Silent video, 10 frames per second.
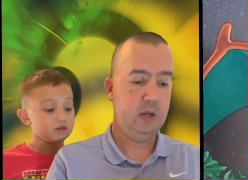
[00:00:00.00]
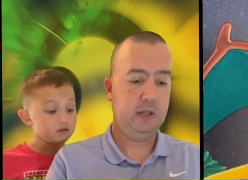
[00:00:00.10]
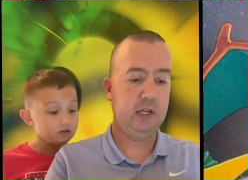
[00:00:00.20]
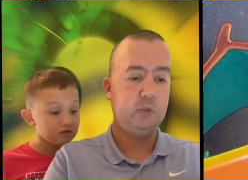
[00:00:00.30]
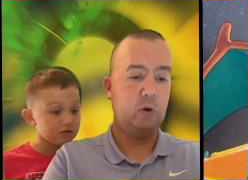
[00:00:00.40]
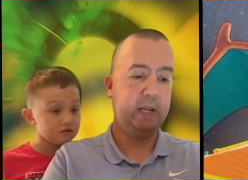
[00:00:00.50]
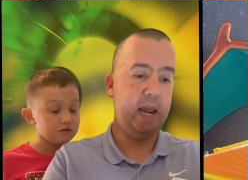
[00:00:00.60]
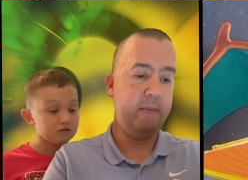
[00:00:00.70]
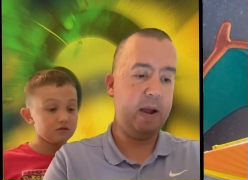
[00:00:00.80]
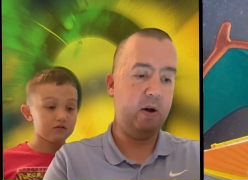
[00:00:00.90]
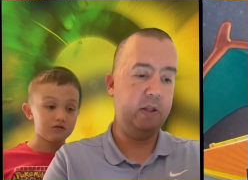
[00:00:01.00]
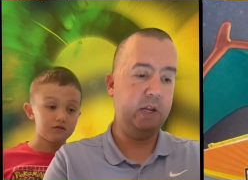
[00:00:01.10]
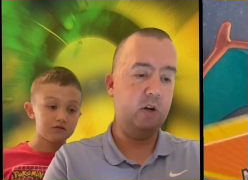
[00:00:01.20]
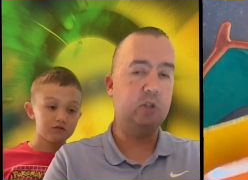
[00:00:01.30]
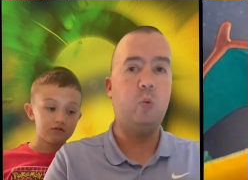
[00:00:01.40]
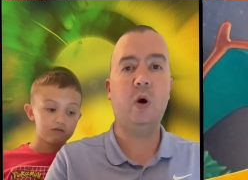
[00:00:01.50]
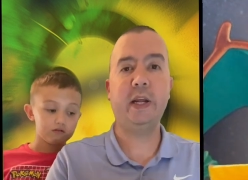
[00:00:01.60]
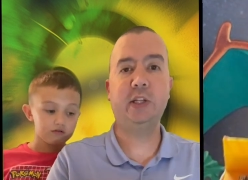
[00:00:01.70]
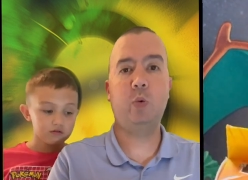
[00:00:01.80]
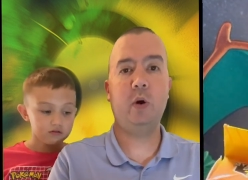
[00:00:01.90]
Speaker 1: This one came out in the year
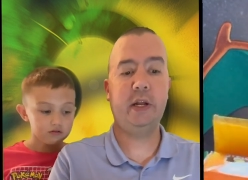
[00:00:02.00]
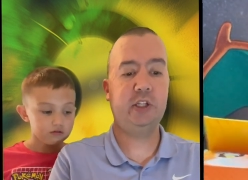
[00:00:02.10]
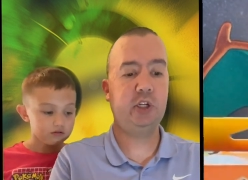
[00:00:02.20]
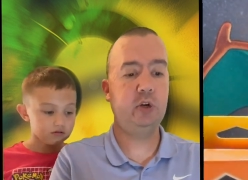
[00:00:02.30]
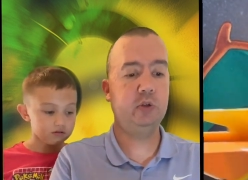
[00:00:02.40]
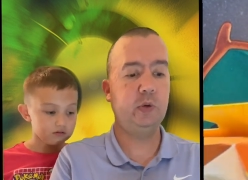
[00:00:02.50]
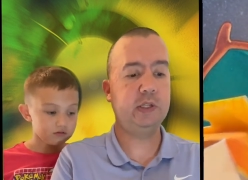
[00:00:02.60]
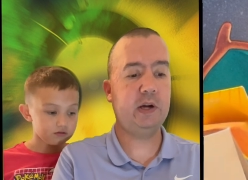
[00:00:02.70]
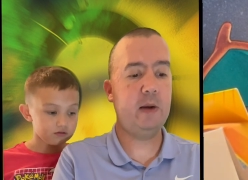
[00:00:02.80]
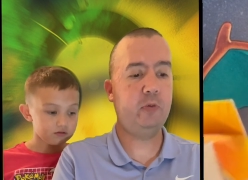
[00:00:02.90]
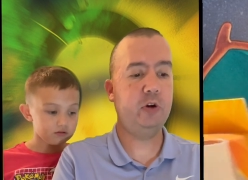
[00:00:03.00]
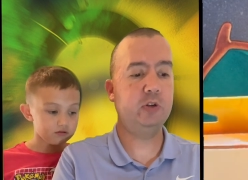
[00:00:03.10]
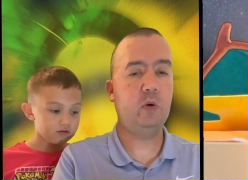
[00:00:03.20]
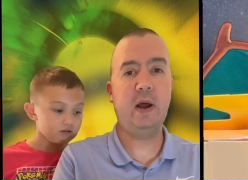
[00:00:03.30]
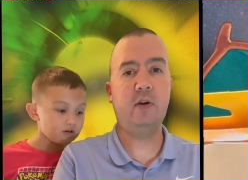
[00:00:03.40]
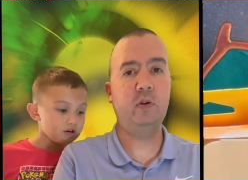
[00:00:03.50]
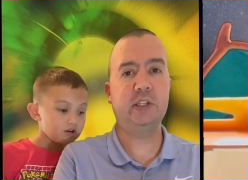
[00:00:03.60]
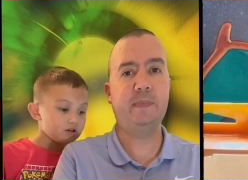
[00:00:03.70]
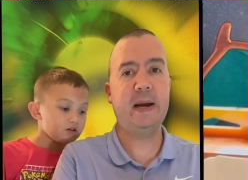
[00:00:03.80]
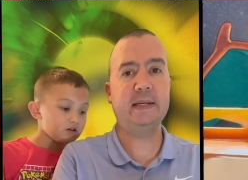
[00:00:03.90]
2022, so it's a couple years old. I don't
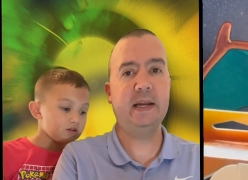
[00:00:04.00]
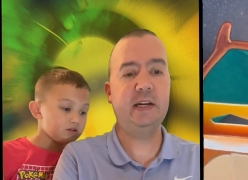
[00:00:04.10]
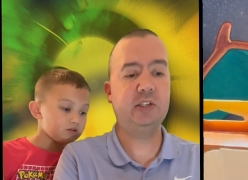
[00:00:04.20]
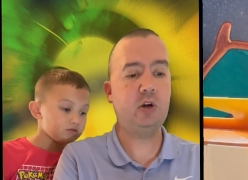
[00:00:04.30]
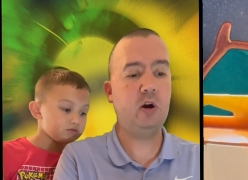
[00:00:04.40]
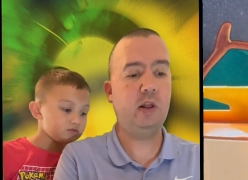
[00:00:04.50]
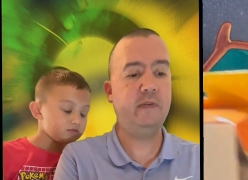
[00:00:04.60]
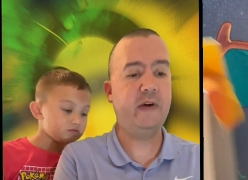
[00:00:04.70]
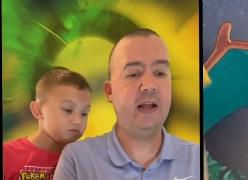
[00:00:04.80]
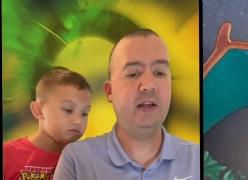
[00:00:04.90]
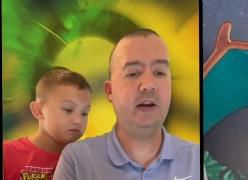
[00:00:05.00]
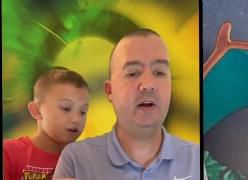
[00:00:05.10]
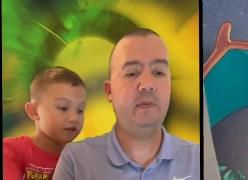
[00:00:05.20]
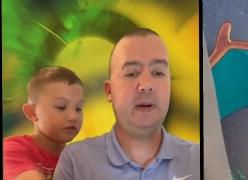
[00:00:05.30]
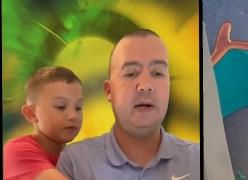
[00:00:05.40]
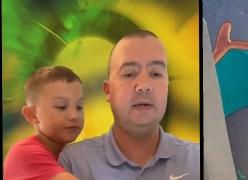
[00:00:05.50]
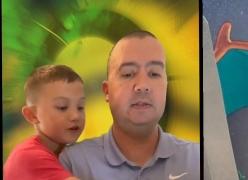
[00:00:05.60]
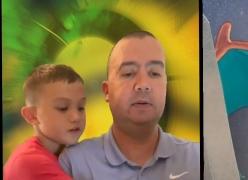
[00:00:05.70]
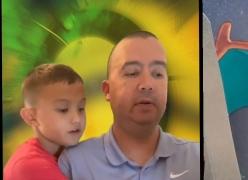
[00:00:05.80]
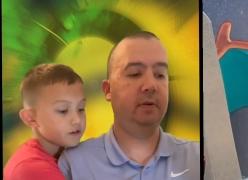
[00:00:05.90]
expect any Scarlet and Violet air Actually, packs. I'm
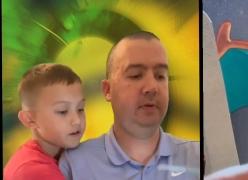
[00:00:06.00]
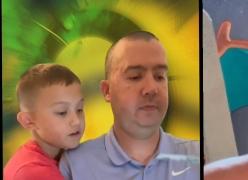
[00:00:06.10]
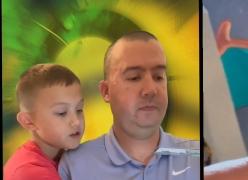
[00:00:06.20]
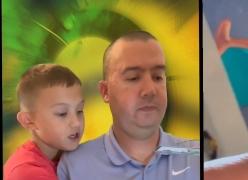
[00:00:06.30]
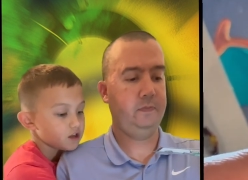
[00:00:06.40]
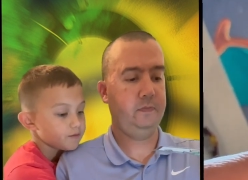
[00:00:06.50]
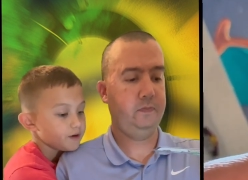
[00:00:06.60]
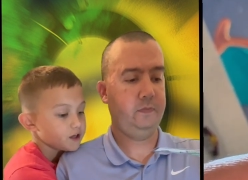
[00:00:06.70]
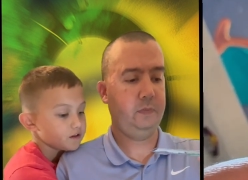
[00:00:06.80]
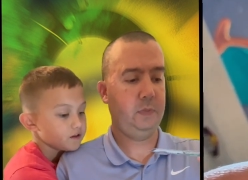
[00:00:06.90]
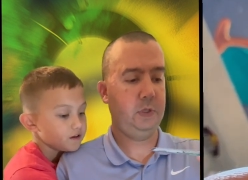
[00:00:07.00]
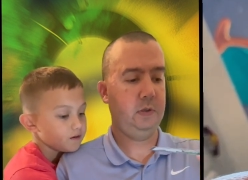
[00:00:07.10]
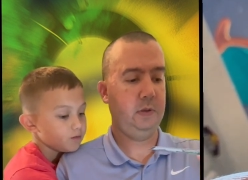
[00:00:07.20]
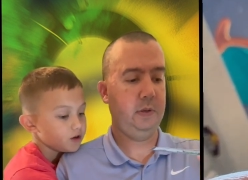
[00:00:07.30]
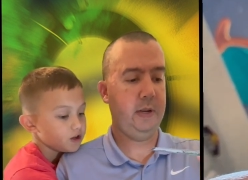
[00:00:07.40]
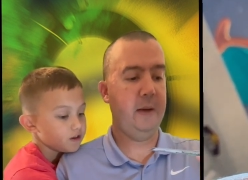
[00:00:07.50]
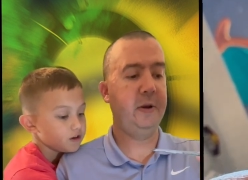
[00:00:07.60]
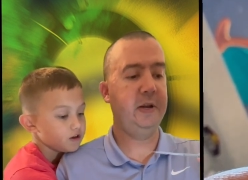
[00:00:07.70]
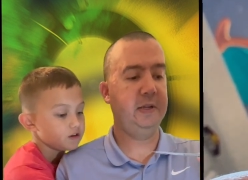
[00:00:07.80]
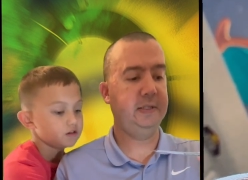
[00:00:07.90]
pretty
Speaker 2: sure it says Chase Pack seated. yeah,
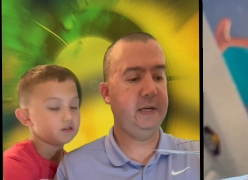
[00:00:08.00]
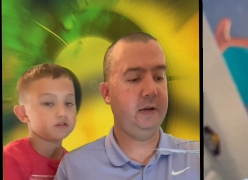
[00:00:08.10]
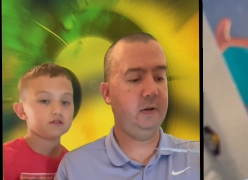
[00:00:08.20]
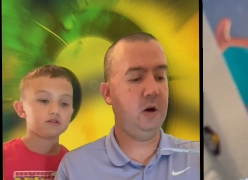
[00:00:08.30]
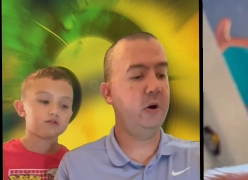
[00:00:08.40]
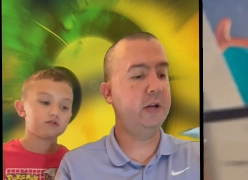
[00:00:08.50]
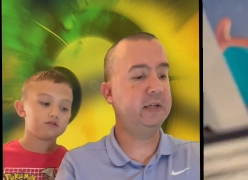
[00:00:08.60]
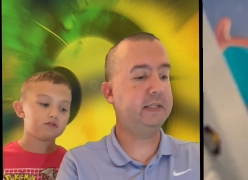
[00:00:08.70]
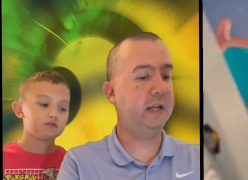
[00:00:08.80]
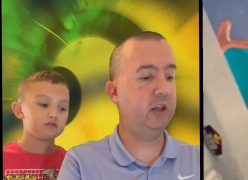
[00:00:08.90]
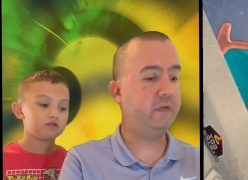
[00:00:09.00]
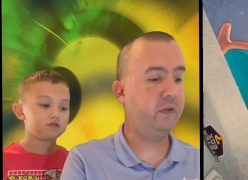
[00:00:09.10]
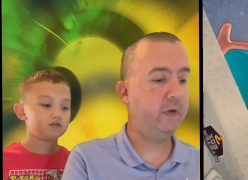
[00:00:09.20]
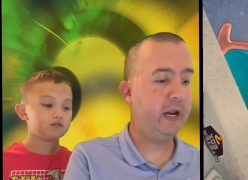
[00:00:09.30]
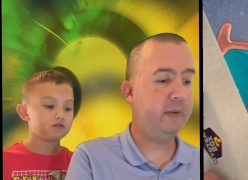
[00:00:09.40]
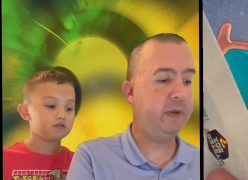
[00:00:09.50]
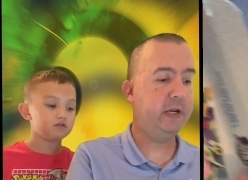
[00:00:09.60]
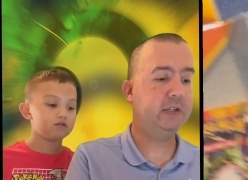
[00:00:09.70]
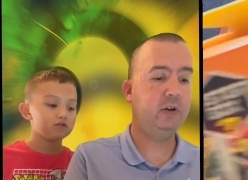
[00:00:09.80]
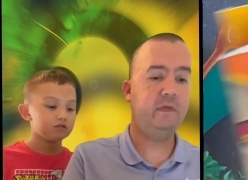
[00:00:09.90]
but it doesn't
Speaker 1: say. Oh, it does say look for randomly
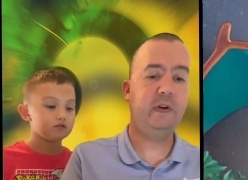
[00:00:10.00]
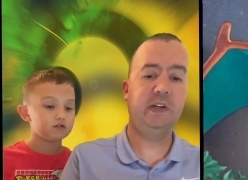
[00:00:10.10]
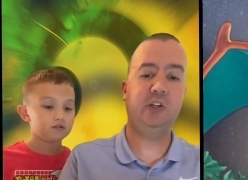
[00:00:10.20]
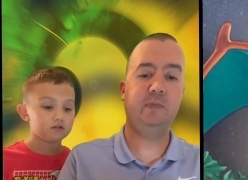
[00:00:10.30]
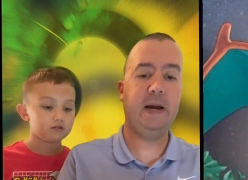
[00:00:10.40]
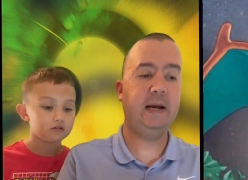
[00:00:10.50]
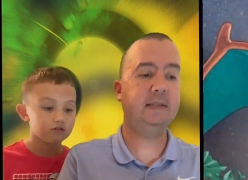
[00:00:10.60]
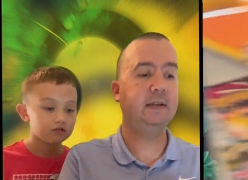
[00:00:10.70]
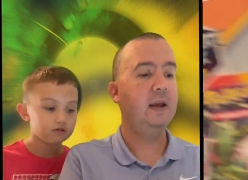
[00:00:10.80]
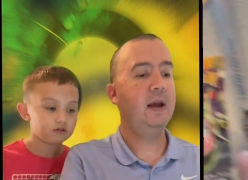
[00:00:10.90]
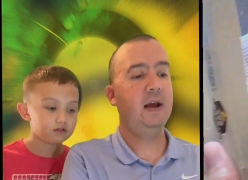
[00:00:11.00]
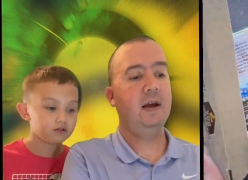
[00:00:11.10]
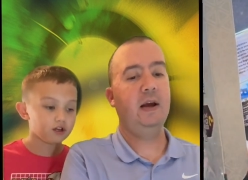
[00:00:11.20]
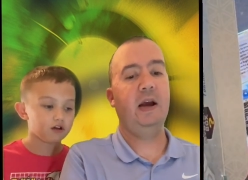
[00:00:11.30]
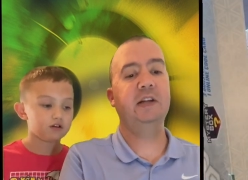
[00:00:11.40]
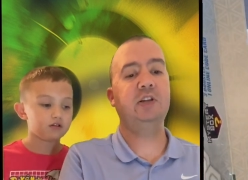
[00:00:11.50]
inserted vintage packs. Yeah. It's